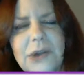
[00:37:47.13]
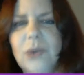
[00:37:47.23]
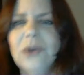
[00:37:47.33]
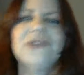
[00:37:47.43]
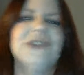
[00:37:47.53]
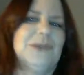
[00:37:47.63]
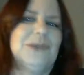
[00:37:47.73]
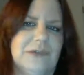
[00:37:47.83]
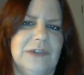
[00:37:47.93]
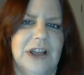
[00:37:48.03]
or some
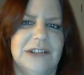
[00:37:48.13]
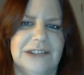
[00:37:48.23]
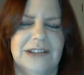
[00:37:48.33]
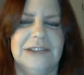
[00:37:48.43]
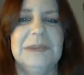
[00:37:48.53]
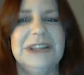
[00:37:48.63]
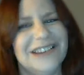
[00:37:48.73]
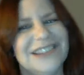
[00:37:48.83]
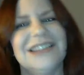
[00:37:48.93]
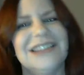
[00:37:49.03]
sort of nonsense,
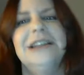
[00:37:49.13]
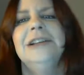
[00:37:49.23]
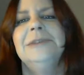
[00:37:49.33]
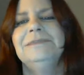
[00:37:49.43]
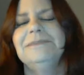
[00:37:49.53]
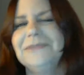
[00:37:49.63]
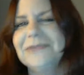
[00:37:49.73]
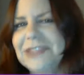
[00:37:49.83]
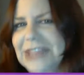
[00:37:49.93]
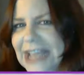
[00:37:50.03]
because
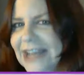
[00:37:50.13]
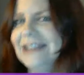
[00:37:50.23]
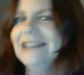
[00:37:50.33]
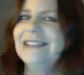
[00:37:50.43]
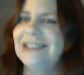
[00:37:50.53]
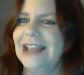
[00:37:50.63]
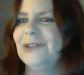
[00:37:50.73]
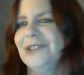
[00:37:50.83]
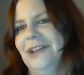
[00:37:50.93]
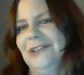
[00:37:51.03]
that is how science